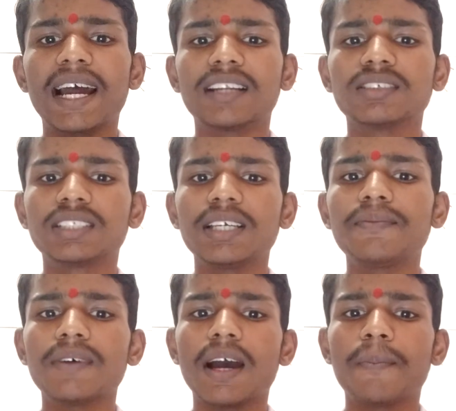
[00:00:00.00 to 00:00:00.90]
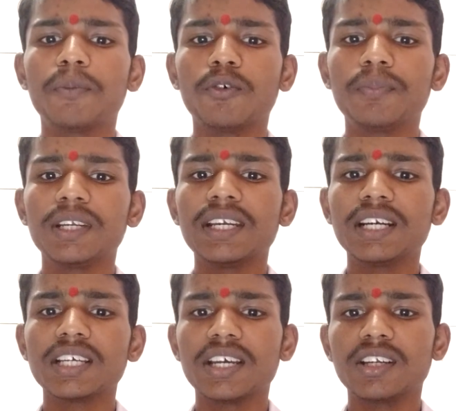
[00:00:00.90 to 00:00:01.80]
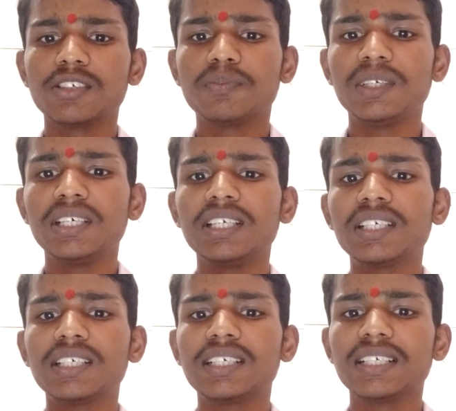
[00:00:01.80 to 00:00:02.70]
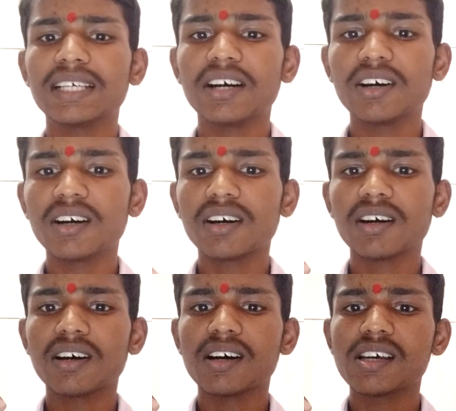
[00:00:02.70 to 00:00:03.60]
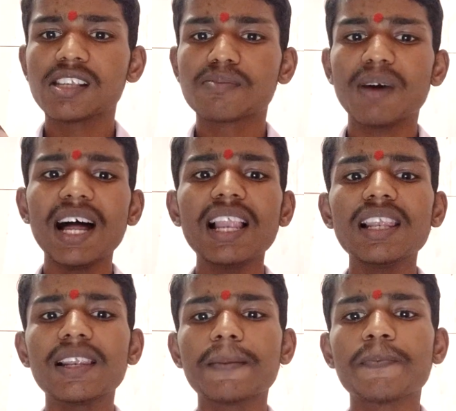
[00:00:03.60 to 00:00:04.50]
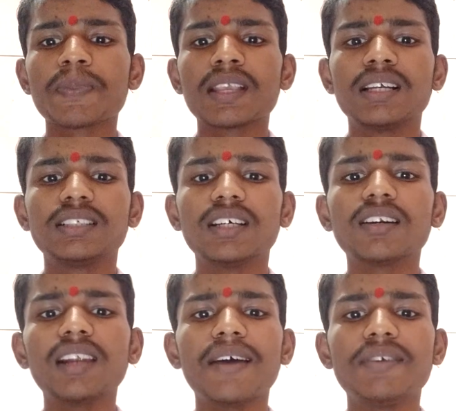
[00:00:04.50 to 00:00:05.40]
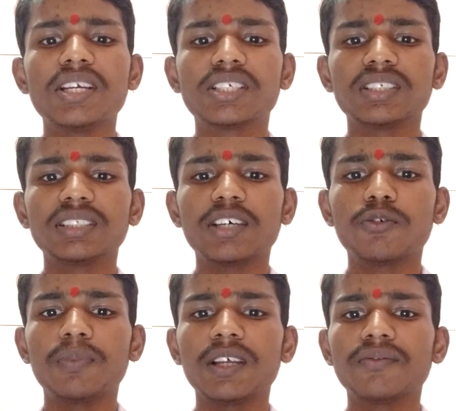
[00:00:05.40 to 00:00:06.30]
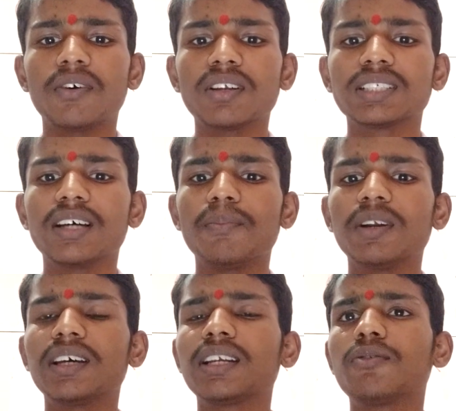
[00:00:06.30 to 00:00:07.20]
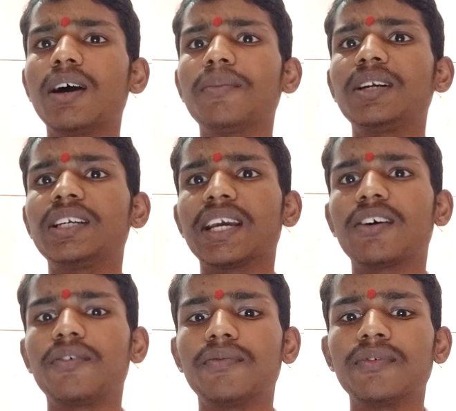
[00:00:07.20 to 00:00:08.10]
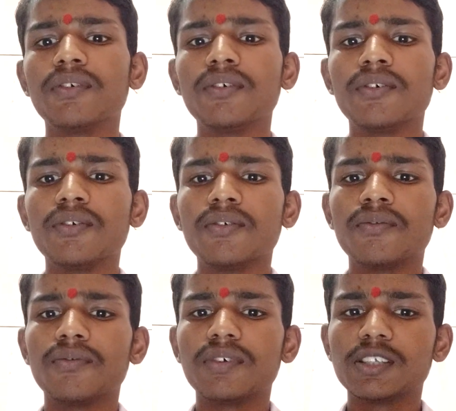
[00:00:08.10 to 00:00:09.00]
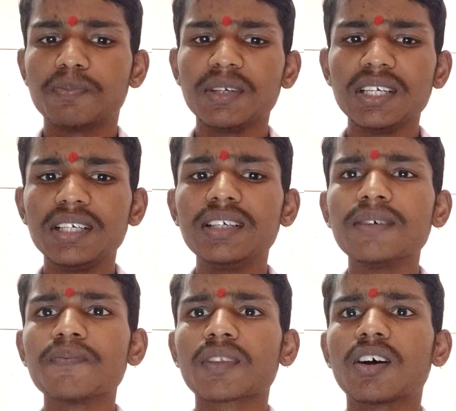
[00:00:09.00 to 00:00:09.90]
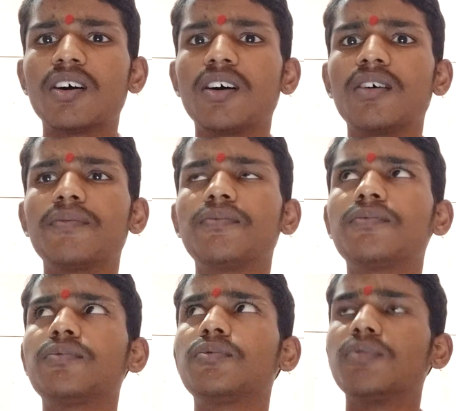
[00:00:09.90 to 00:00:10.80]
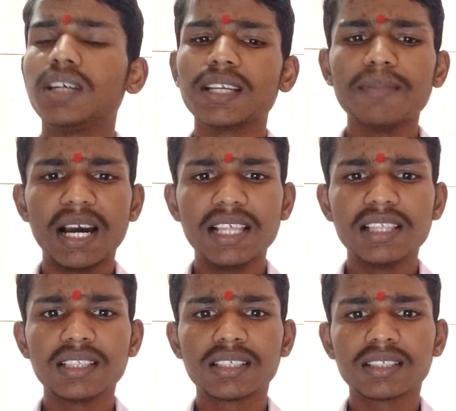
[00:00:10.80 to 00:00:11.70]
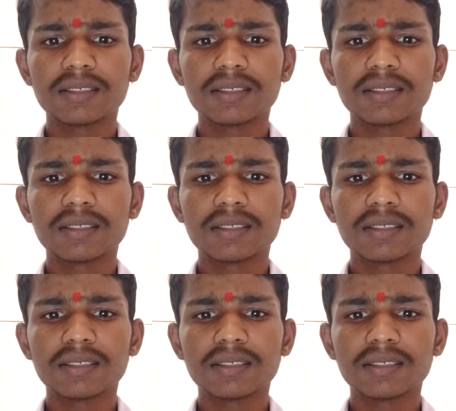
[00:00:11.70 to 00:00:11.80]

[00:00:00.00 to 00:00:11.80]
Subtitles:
at the safe appropriate airspeed. It small general aviation aeroplane, for example, a requirement takeoff speed of 20 miles